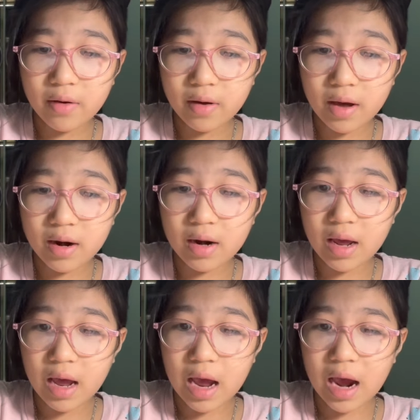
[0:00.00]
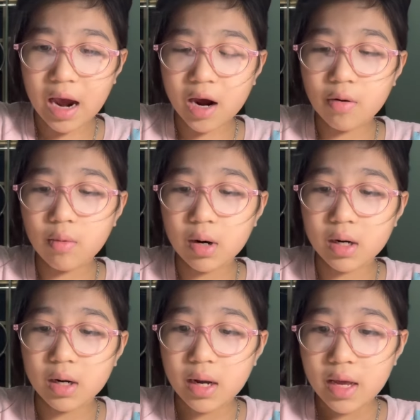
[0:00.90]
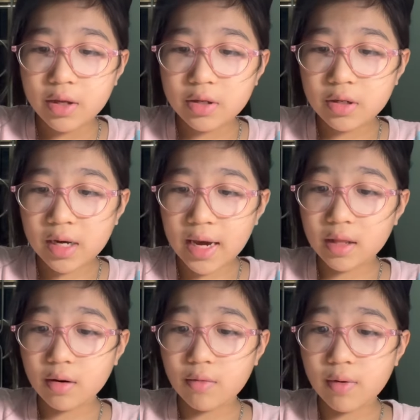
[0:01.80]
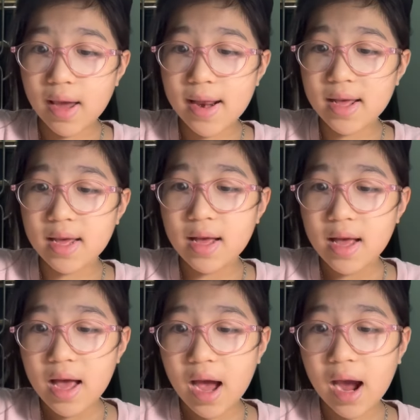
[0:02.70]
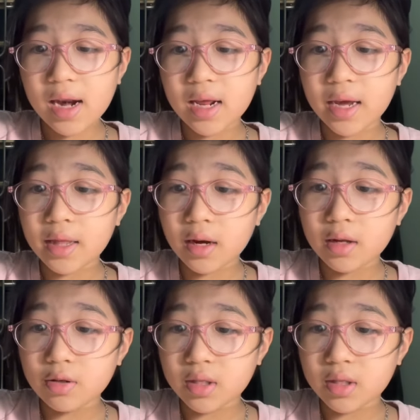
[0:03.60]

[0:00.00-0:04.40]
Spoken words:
an hour to get ready. I need to